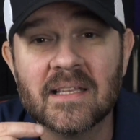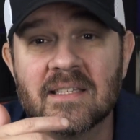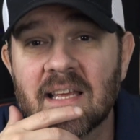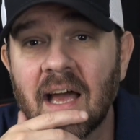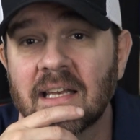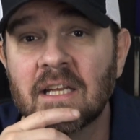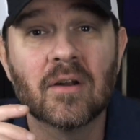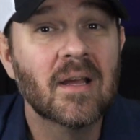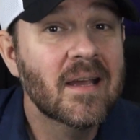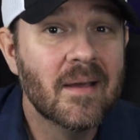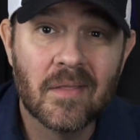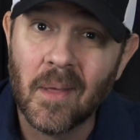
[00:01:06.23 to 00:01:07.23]
inside here,
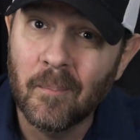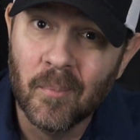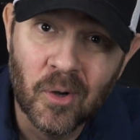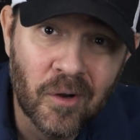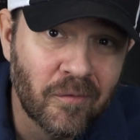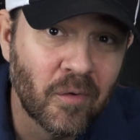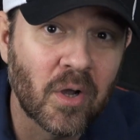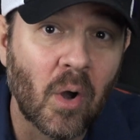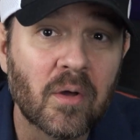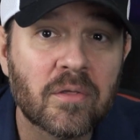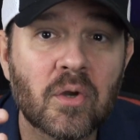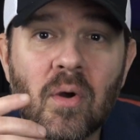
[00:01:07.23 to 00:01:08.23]
the move we're
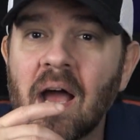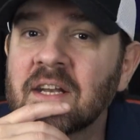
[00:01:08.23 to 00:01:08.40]
going through.